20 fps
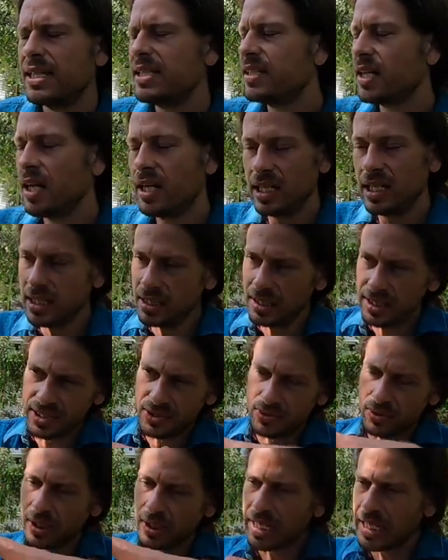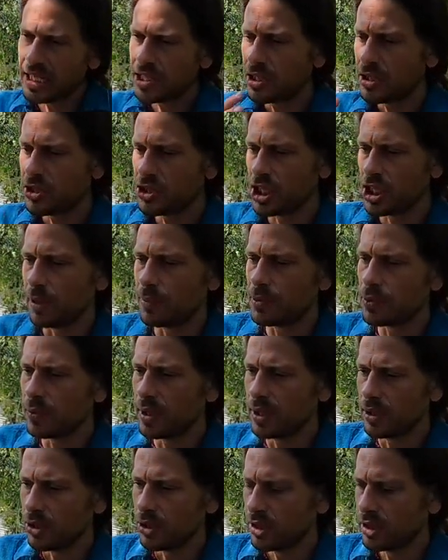studying these relationships,
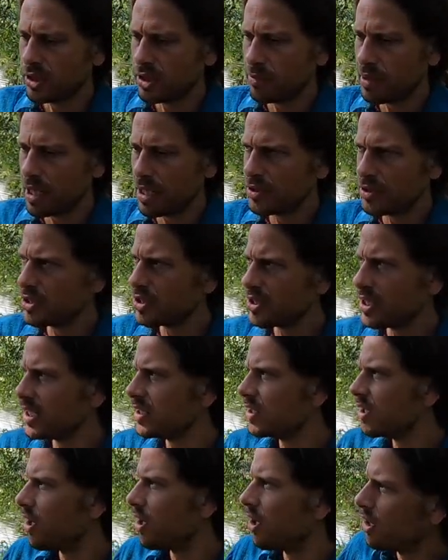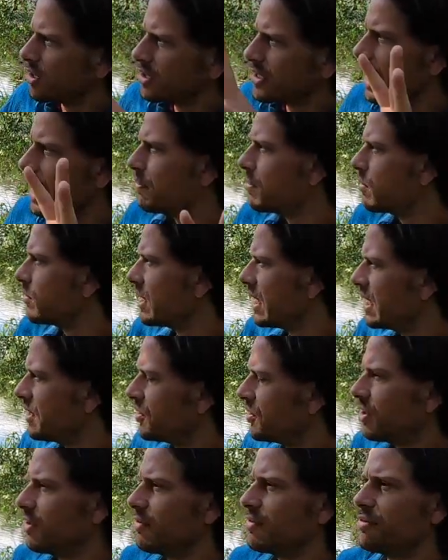we learn about just like the archetypal
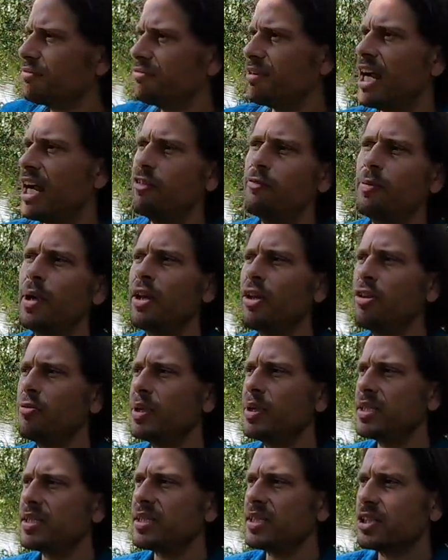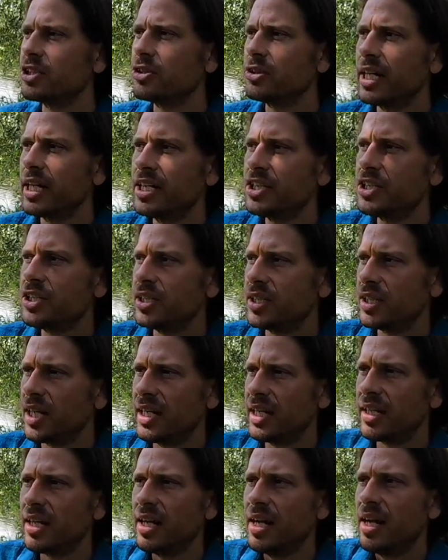nature of the five elements in creation, and
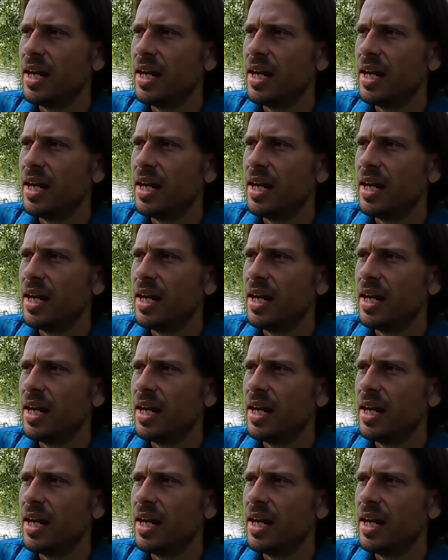like